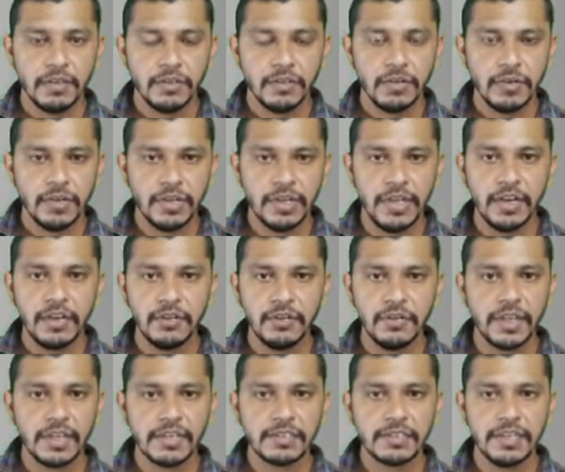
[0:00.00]
So here
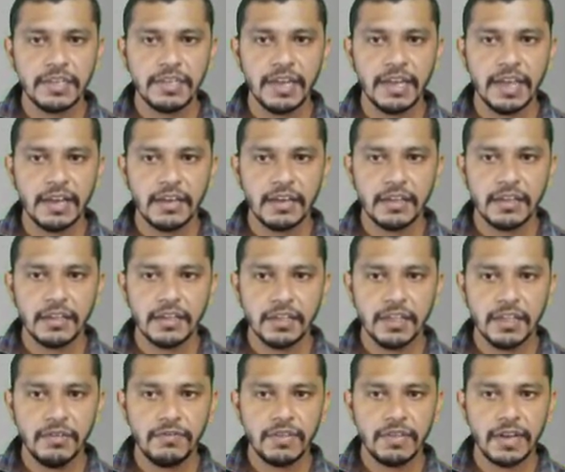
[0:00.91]
you can see that
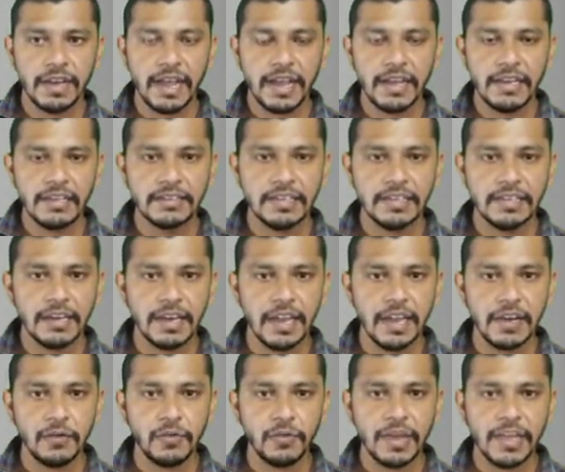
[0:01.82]
if the line is
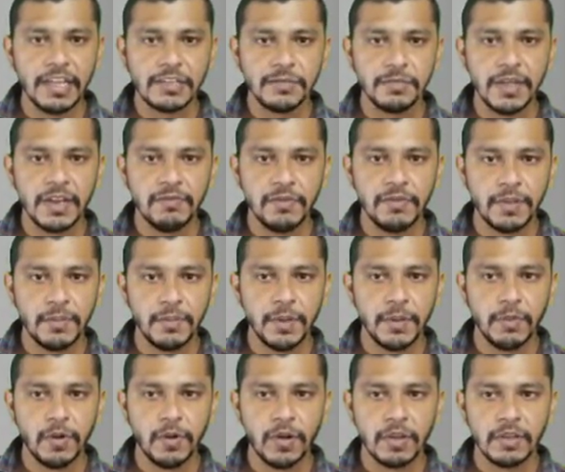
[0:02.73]
inclined to HP and
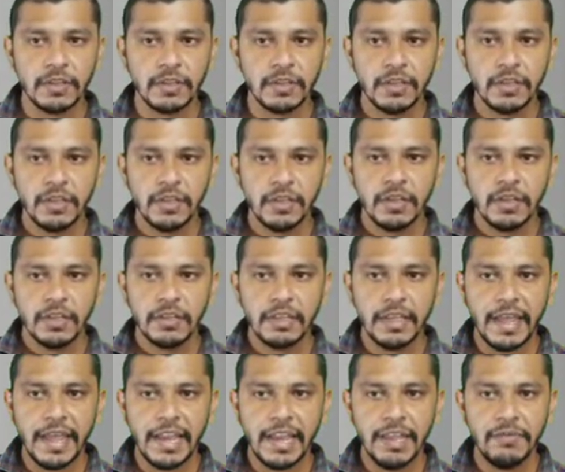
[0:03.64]
VP both,
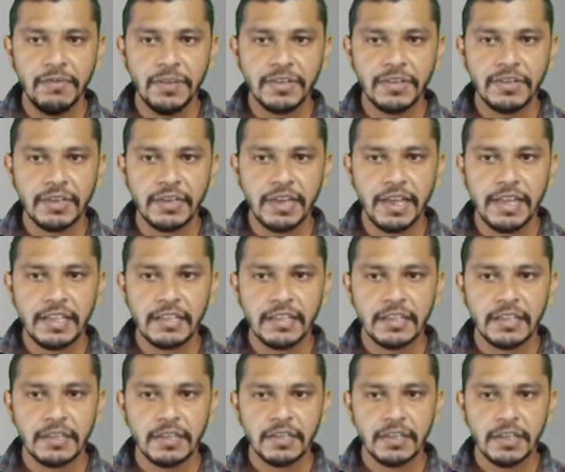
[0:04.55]
the elevation
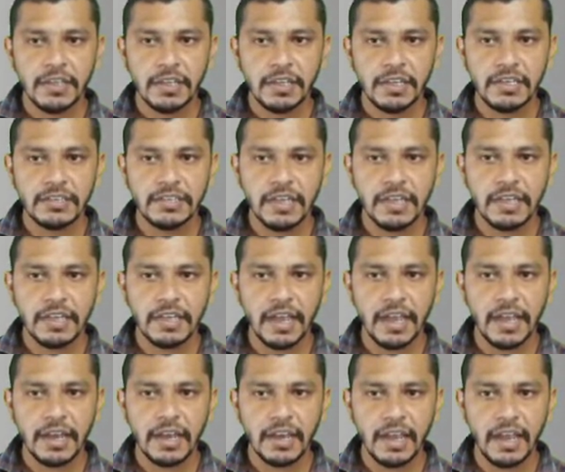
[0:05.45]
length is
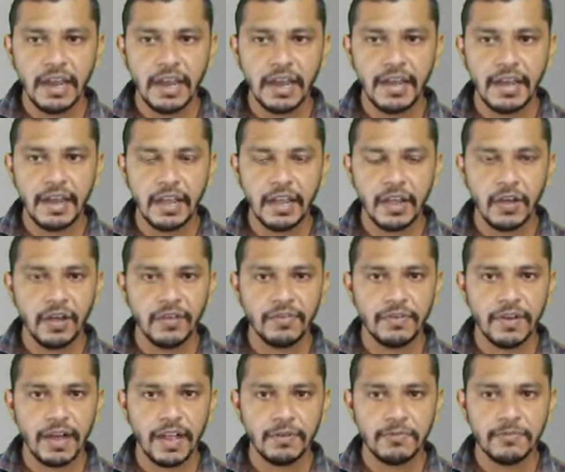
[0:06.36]
inclined at an angle
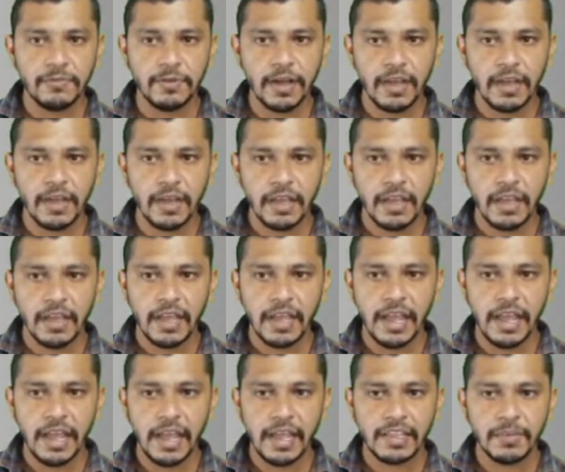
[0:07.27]
of alpha
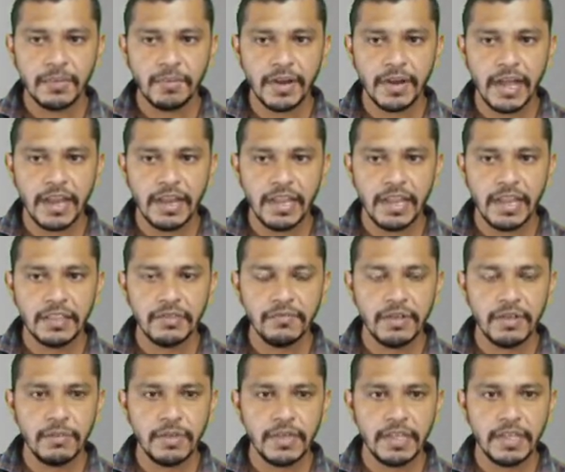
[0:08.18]
and the plan length
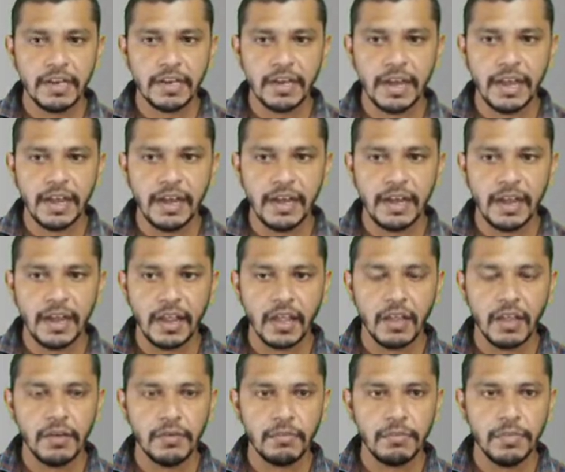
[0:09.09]
will be inclined at
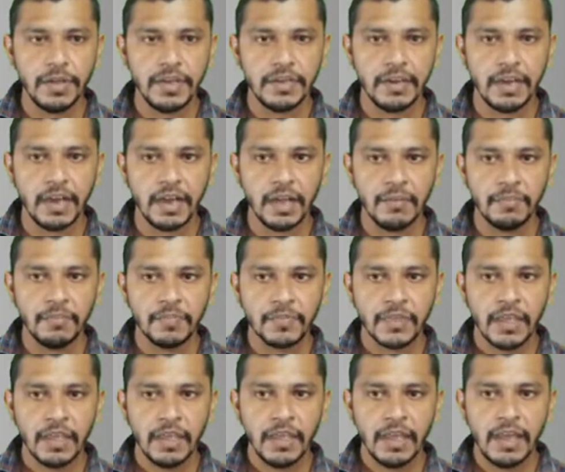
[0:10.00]
angle beta.
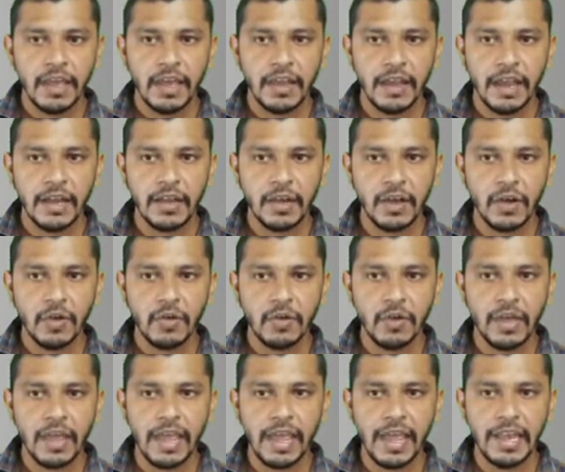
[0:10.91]
And right
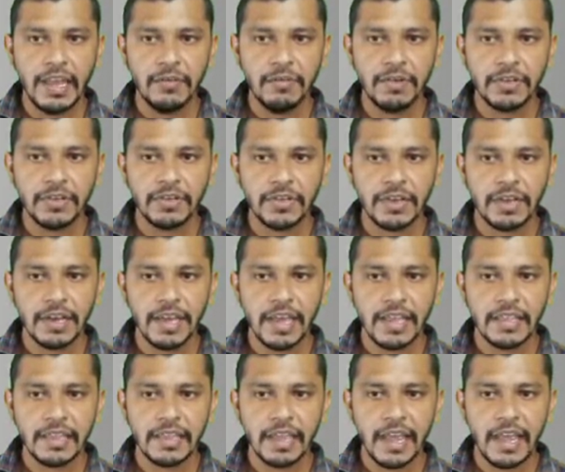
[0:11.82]
now elevation
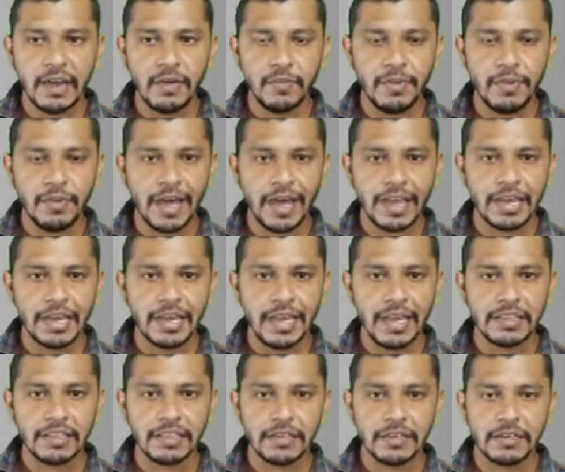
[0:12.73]
length and plan
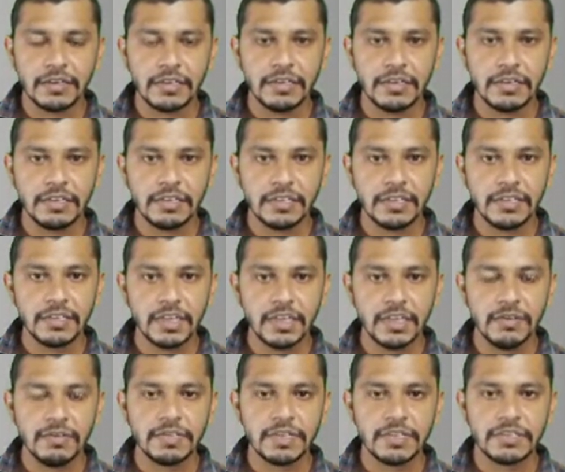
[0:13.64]
length doesn't
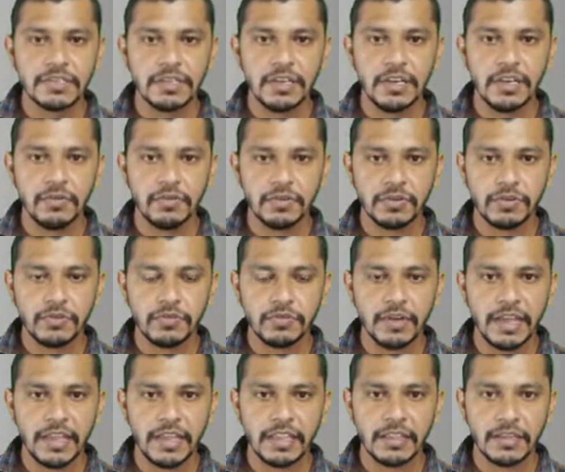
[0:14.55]
give us the
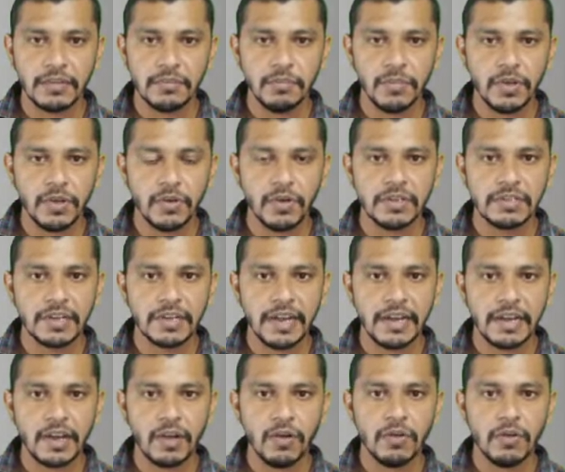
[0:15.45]
2 length, because
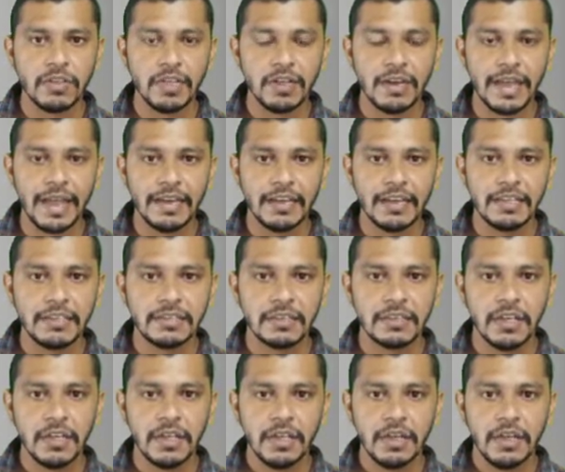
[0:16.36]
right now the line
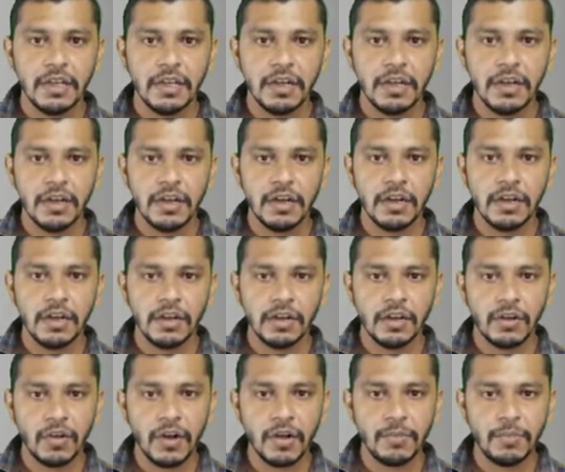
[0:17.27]
is
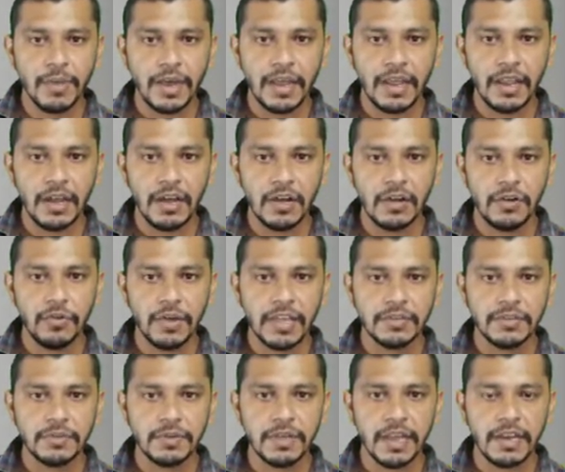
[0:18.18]
not parallel to
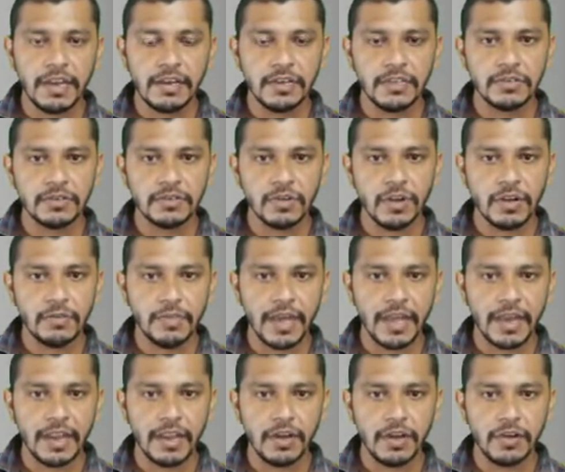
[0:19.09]
HP and it is not
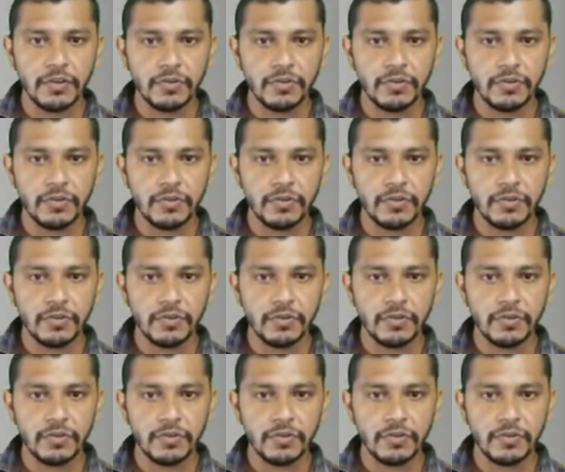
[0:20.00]
parallel